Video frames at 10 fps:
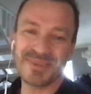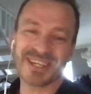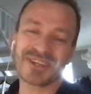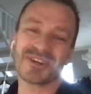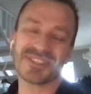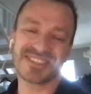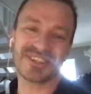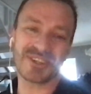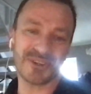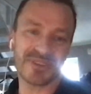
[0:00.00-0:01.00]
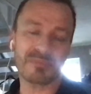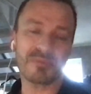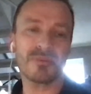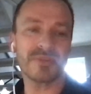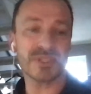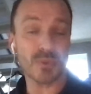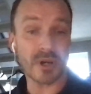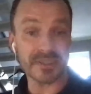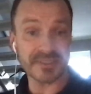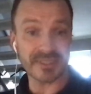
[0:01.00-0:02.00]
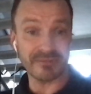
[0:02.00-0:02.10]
Because the promise was,